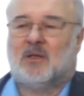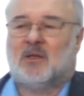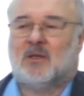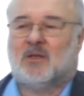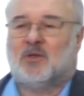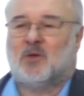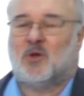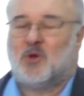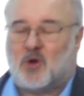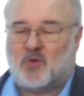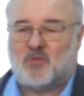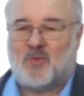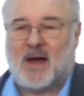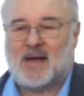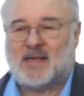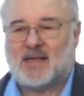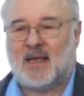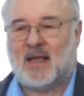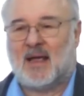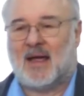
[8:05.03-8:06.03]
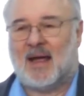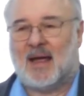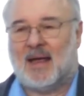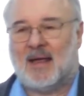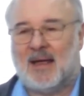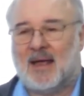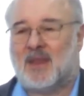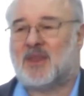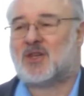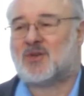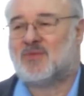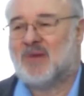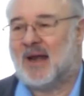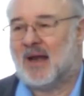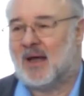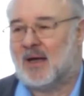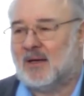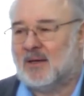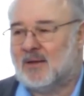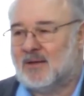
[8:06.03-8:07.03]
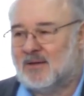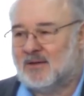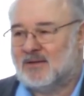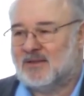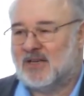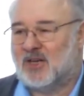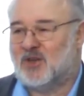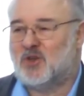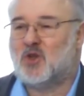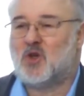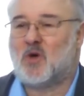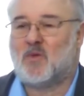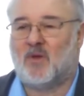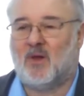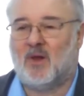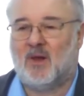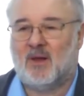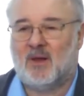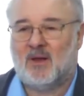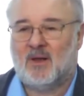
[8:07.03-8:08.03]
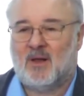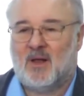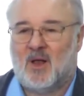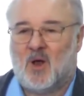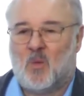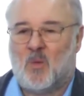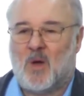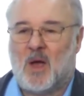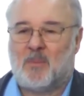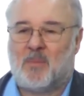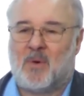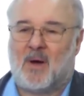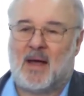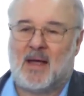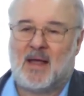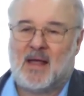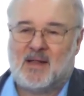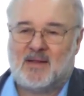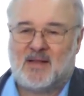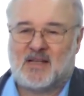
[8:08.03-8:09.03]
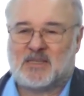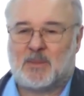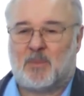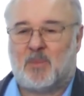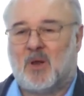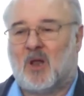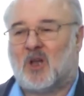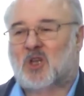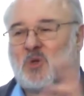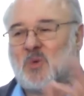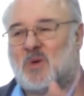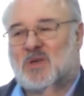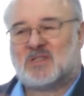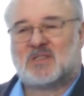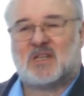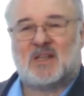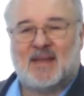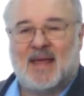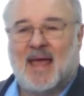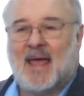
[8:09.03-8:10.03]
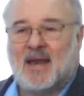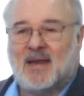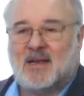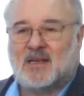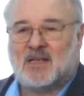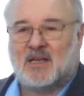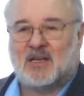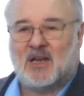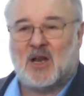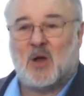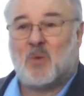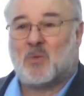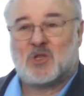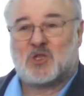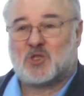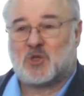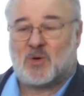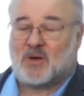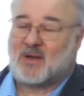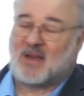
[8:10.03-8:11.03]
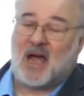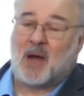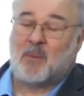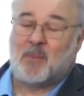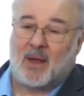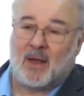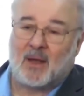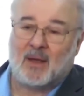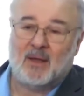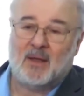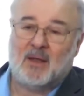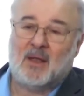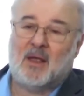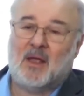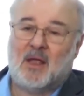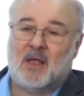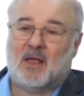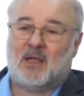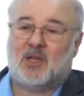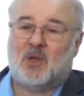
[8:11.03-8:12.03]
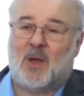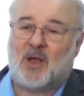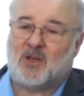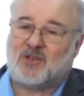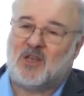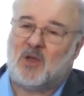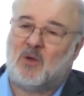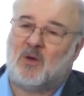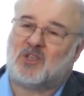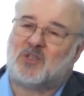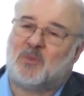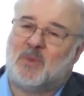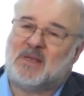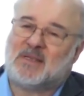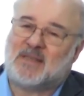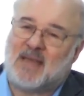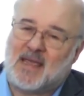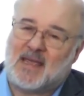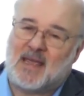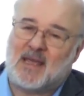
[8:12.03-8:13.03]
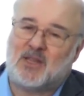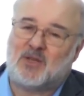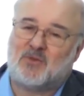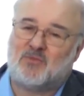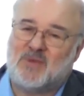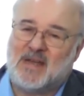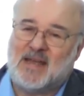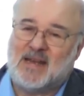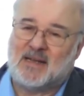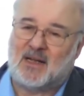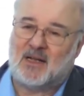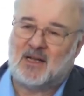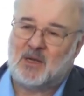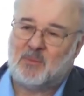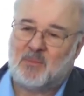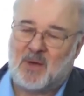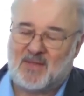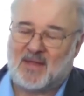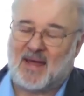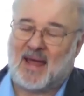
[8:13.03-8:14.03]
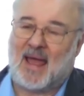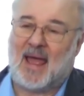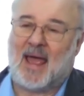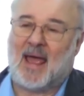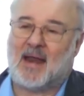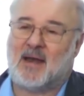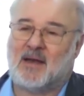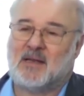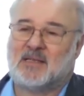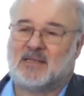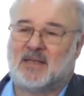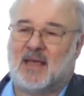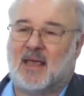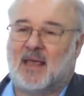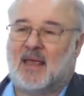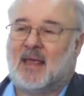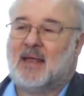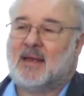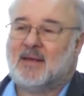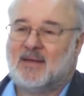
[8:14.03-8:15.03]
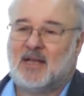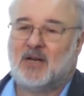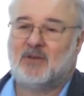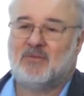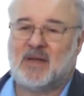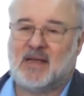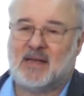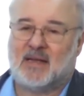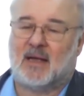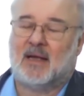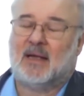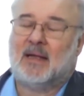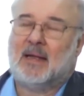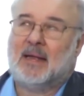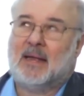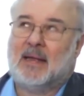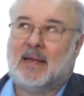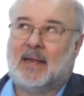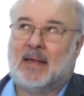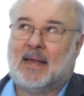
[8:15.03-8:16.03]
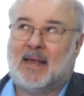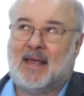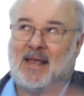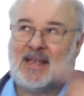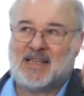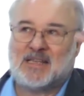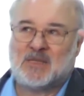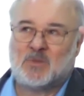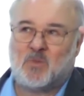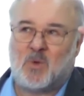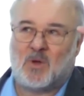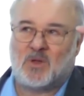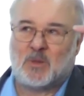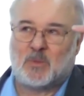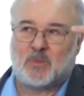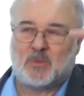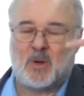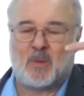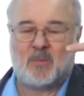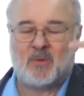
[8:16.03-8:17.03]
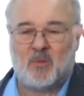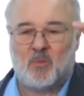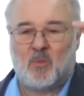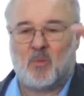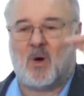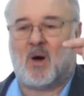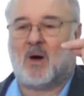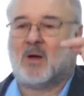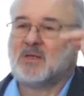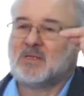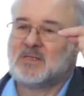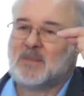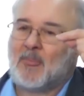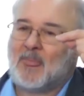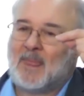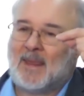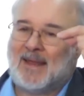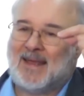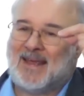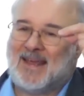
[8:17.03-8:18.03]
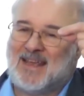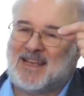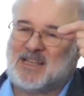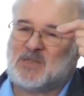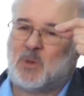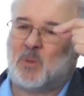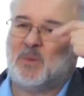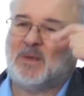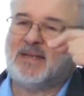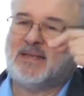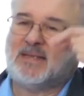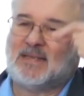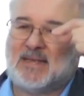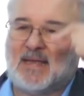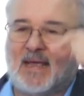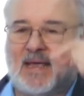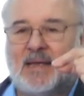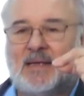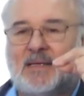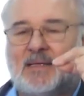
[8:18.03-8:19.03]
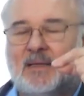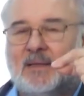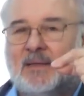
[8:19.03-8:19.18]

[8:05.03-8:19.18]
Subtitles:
You're not writing a thriller, a novel, whereby there's a plot twist at the end and no one saw it coming. You actually got to be taking the reader by the hand, saying, dear reader, here's what the problem was, here's what we did,